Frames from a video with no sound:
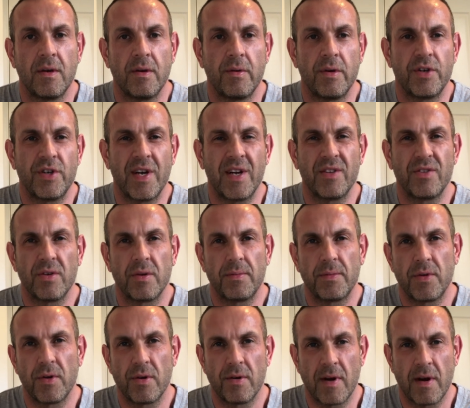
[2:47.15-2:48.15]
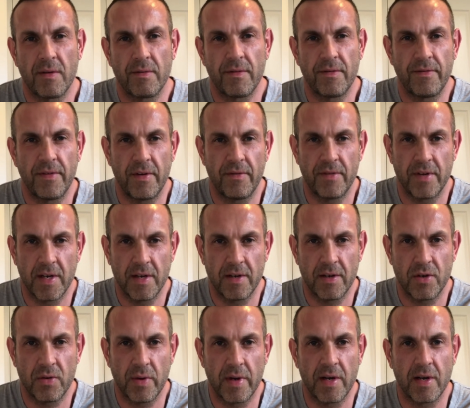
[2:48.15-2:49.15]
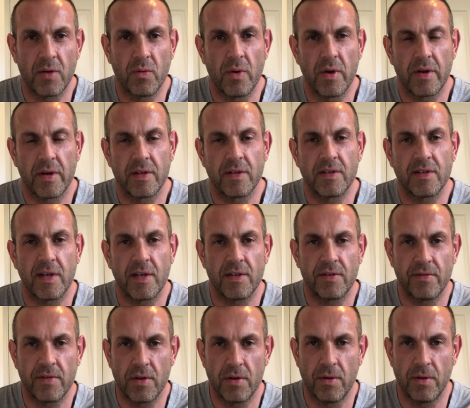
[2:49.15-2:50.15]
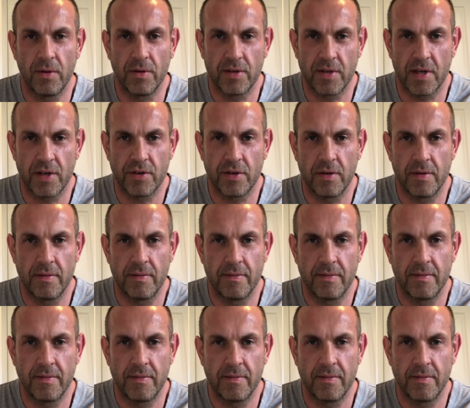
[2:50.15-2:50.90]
which adds up to around 15 to 20 working sets for the whole session.